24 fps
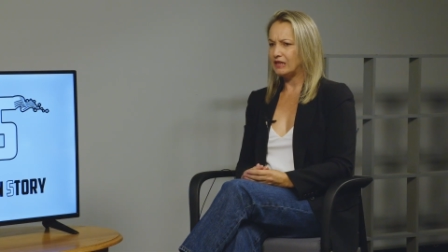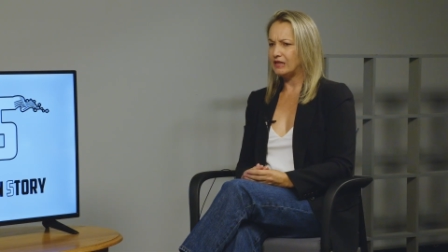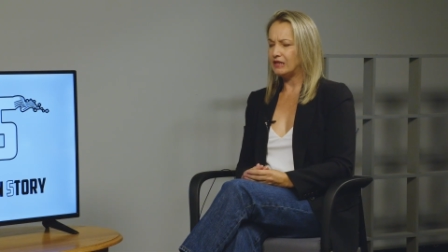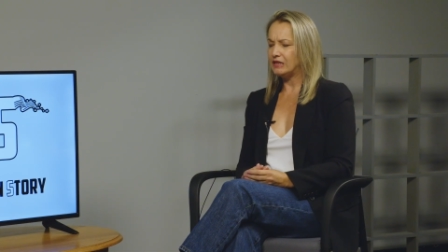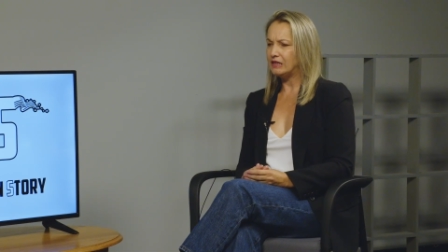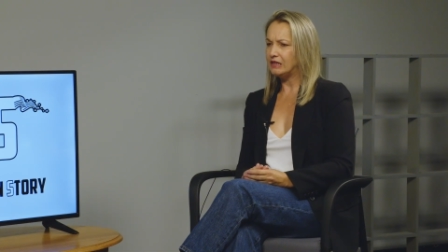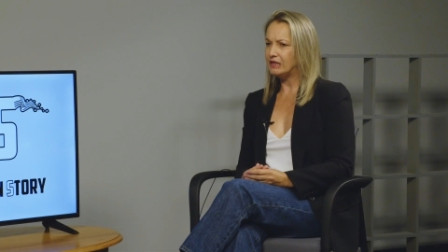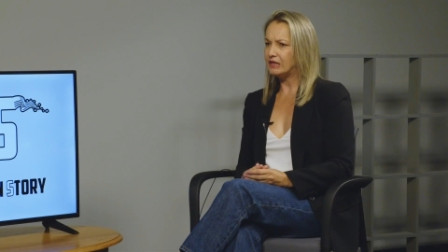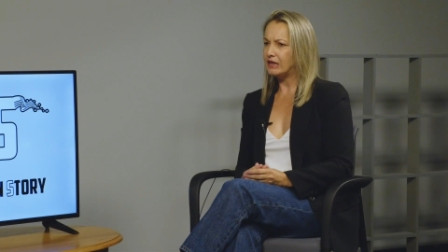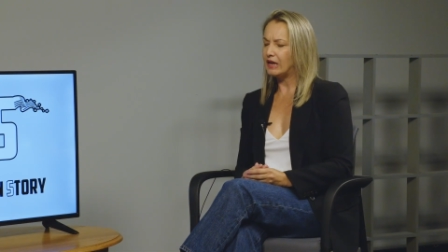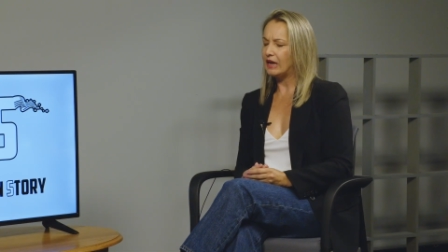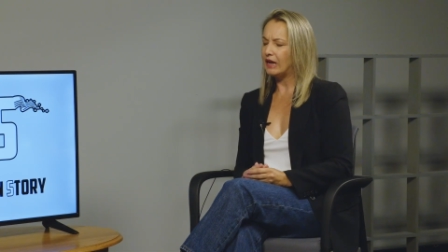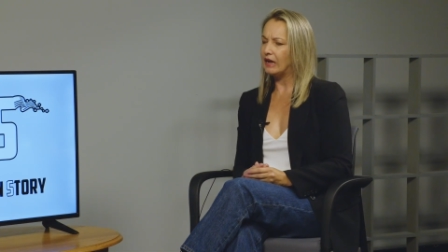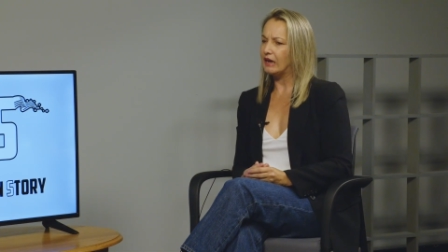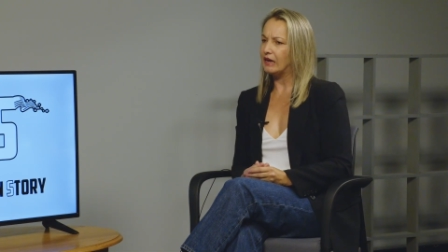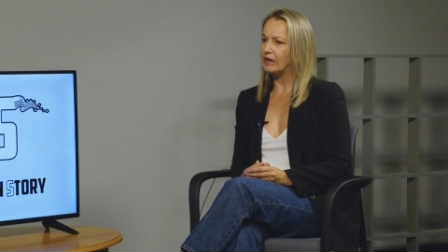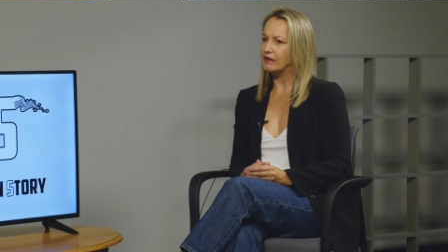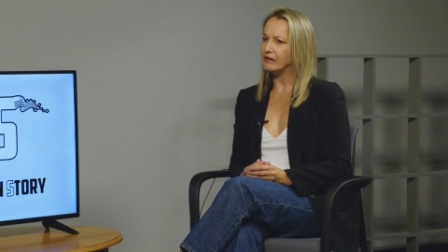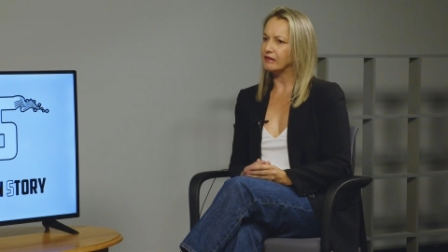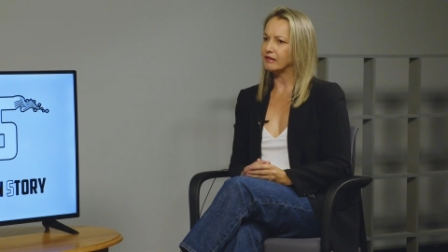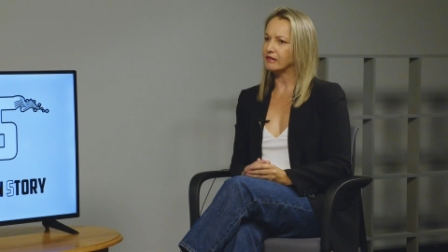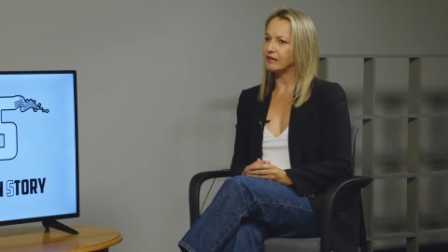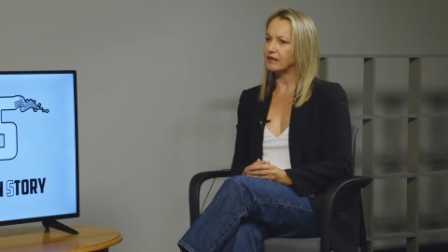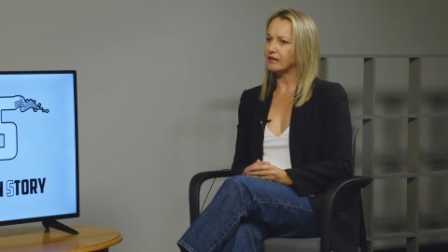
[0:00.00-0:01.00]

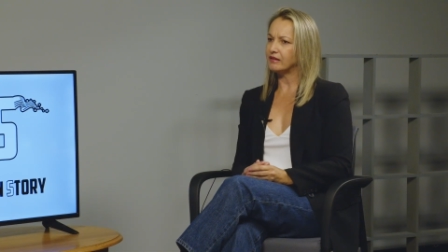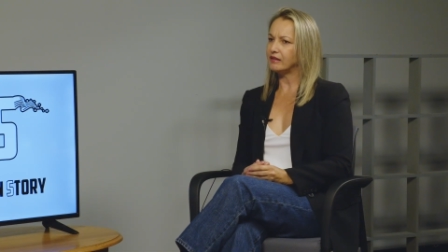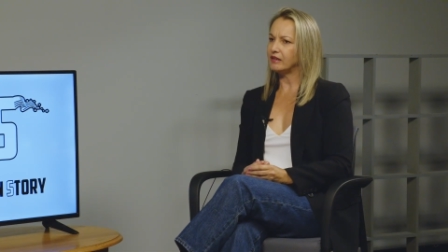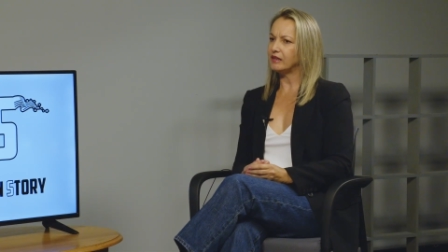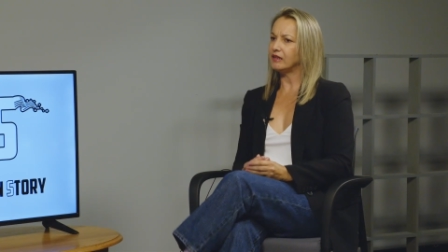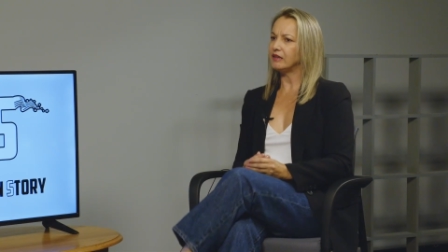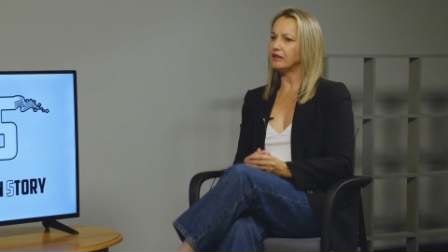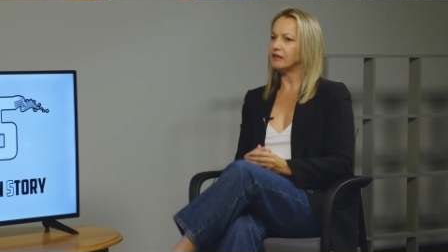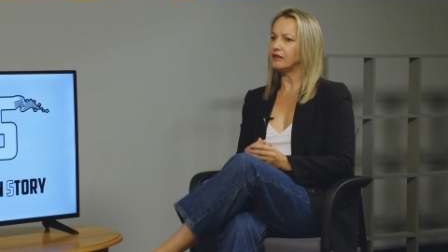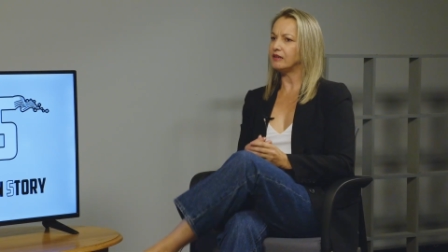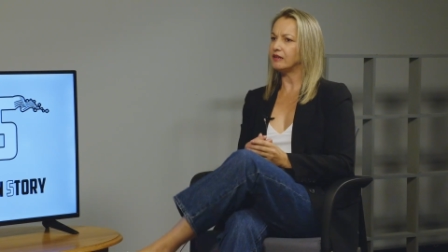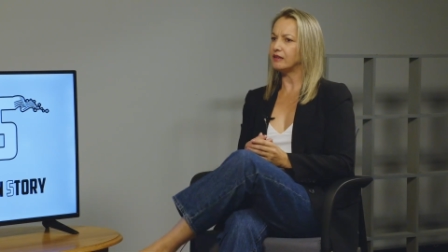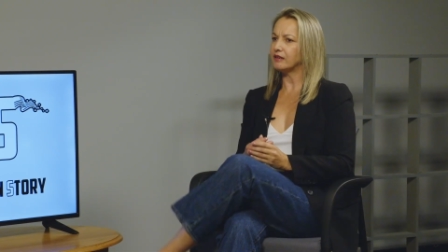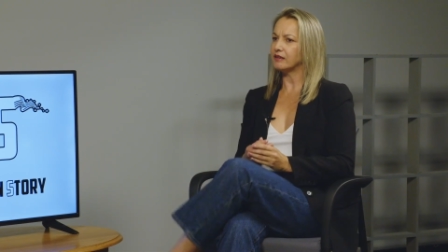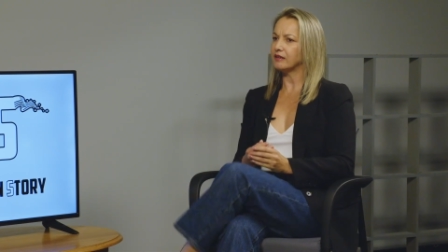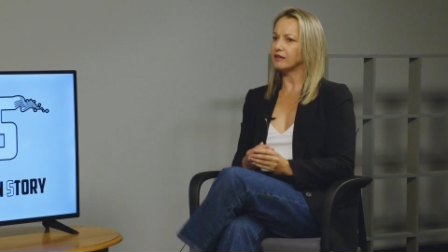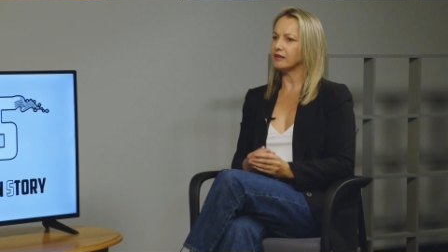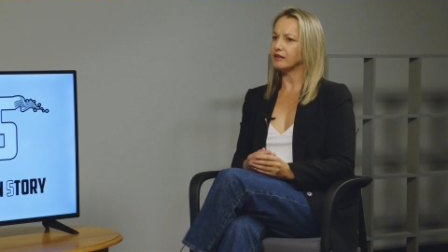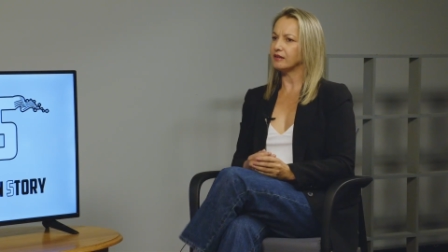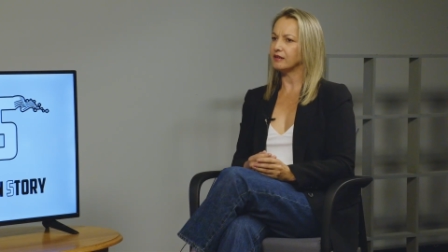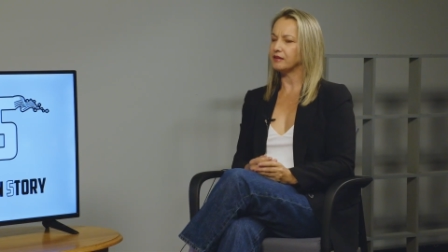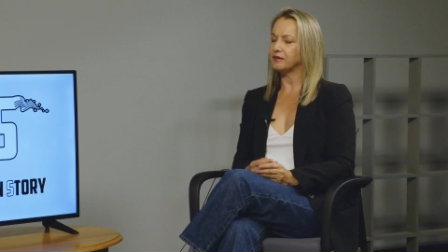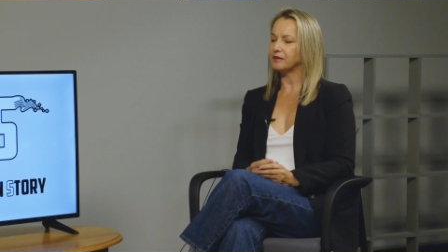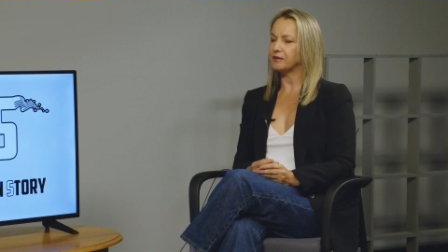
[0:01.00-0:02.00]
yes, I think
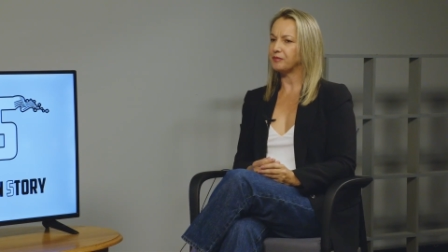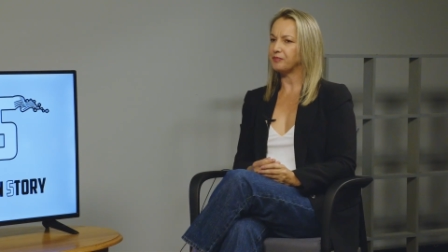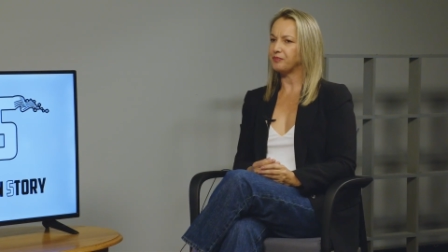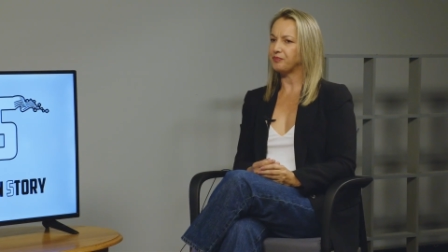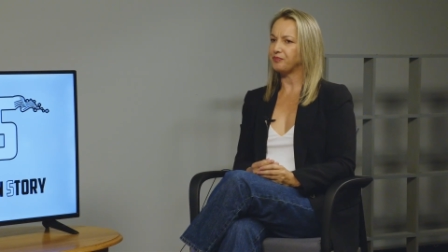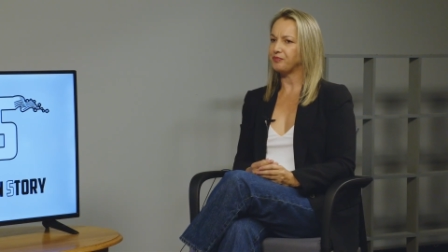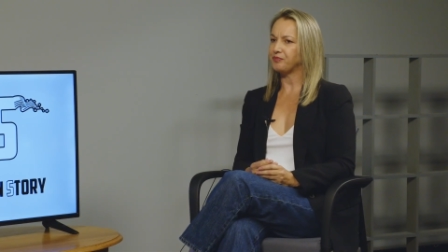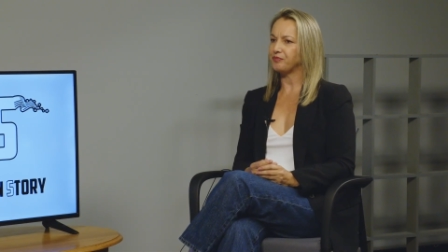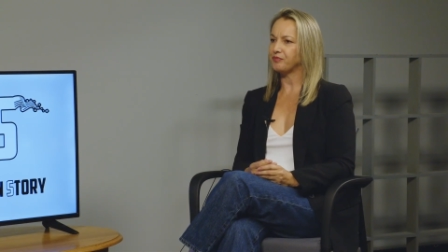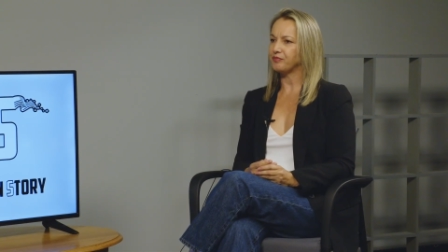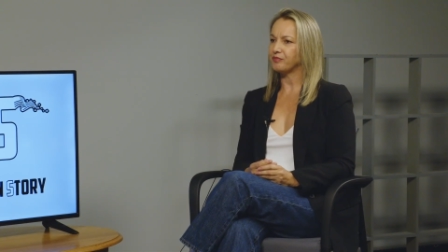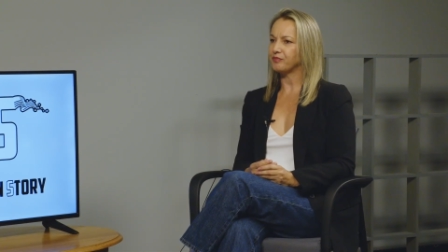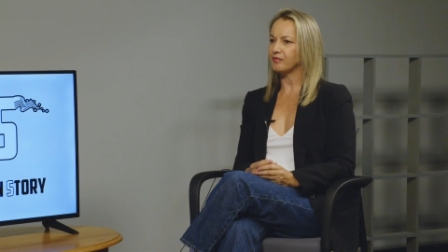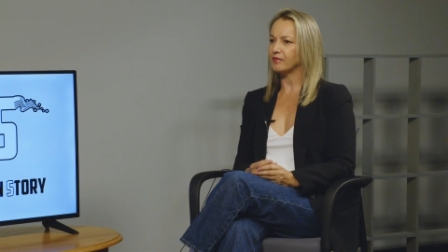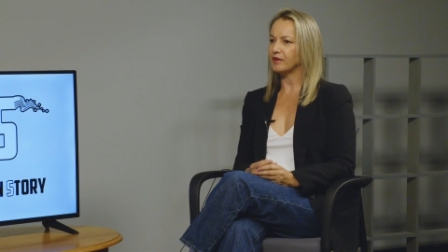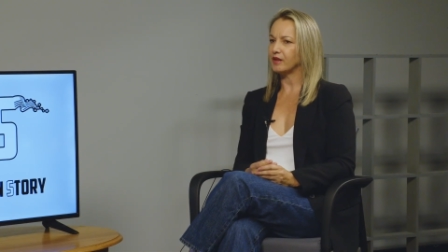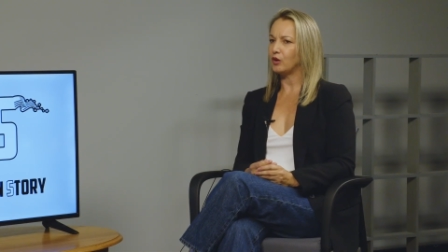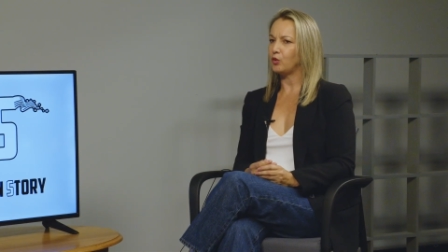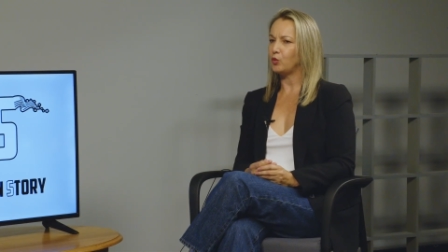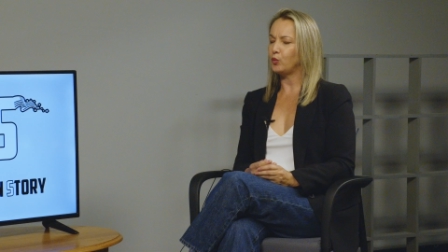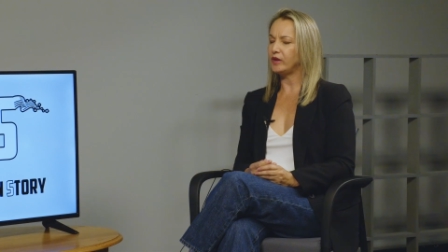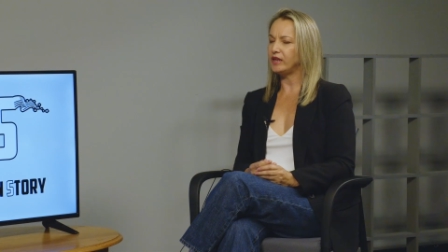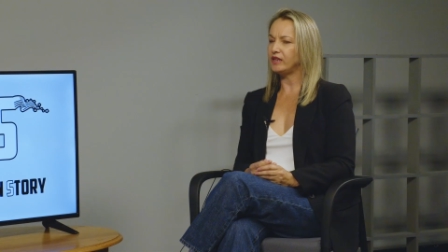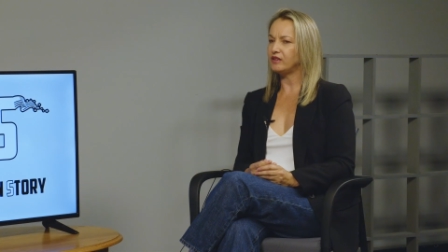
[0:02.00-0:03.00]

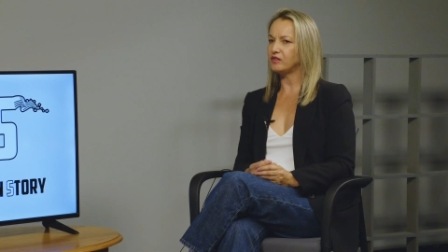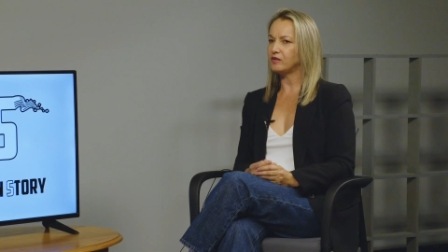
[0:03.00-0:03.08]
we